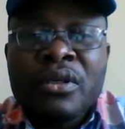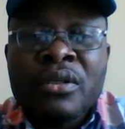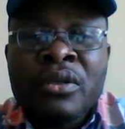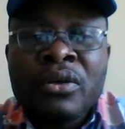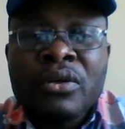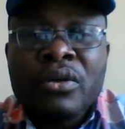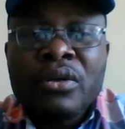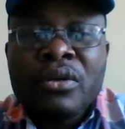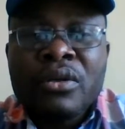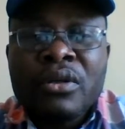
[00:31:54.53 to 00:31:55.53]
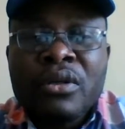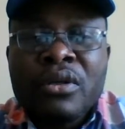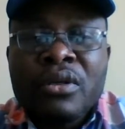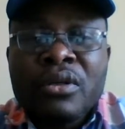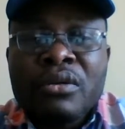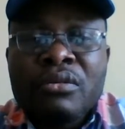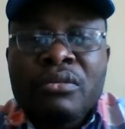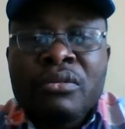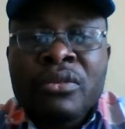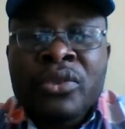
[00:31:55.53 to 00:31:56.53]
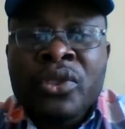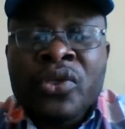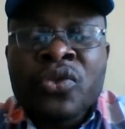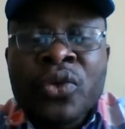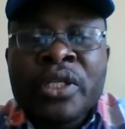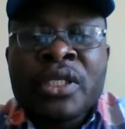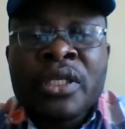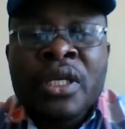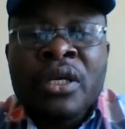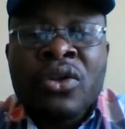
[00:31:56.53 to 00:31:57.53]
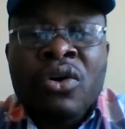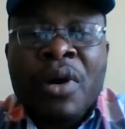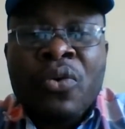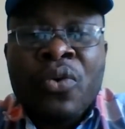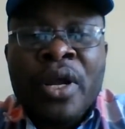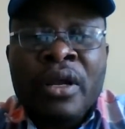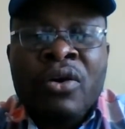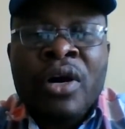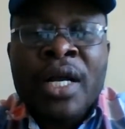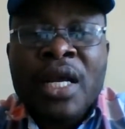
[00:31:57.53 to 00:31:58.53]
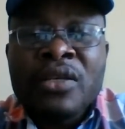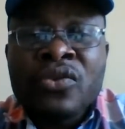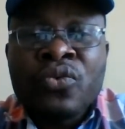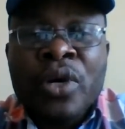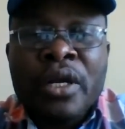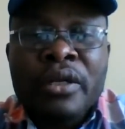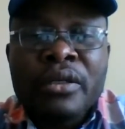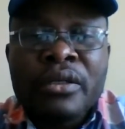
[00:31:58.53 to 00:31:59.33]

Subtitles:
You know, just do it in a normal way, organized way,